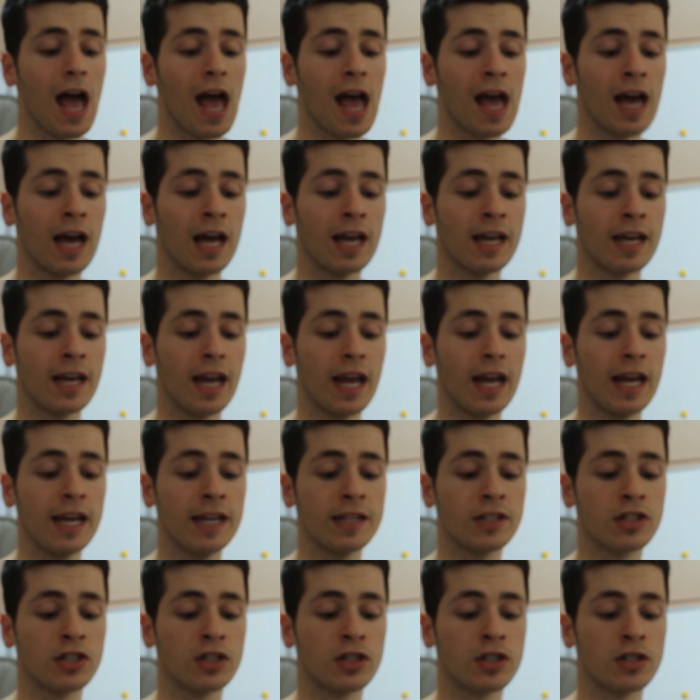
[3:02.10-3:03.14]
and
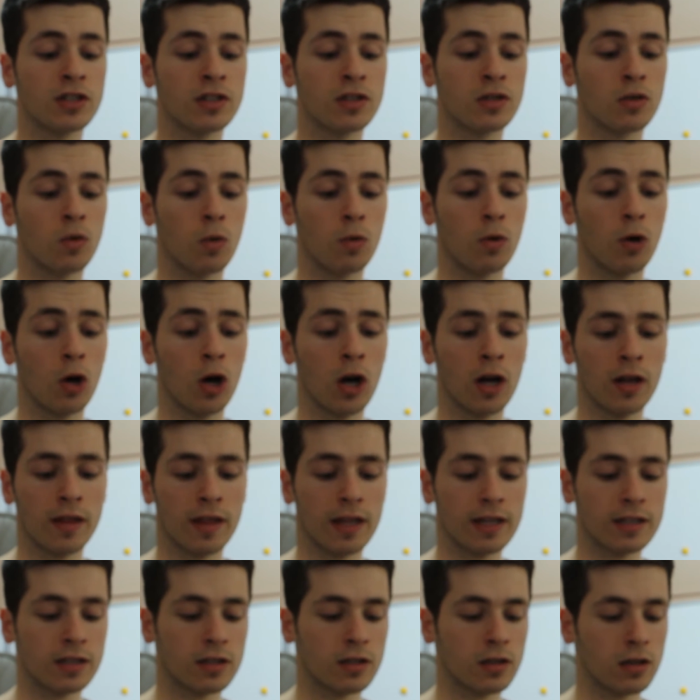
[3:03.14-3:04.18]
each squirt,
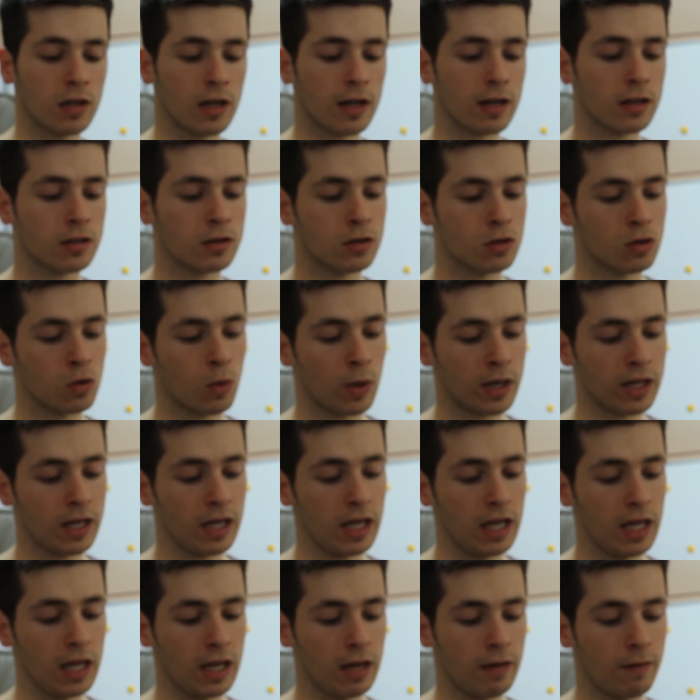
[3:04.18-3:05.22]
there's like
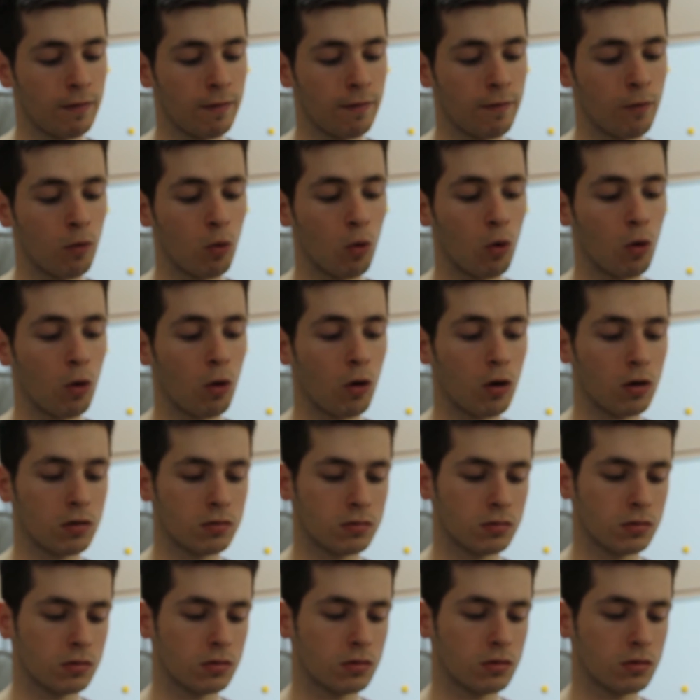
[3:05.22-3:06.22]
twenty-four